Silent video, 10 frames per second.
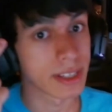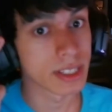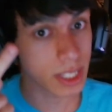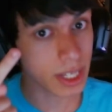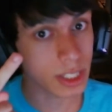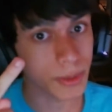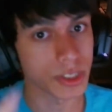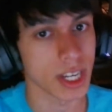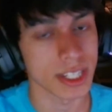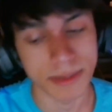Second to
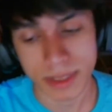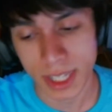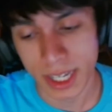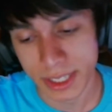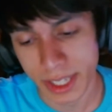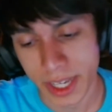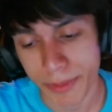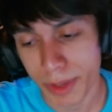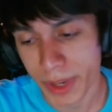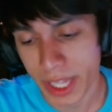most toxic thing
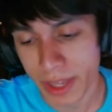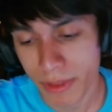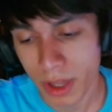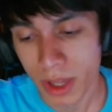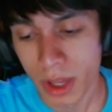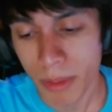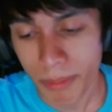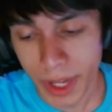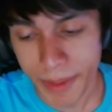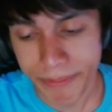I've been in my life.
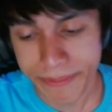But,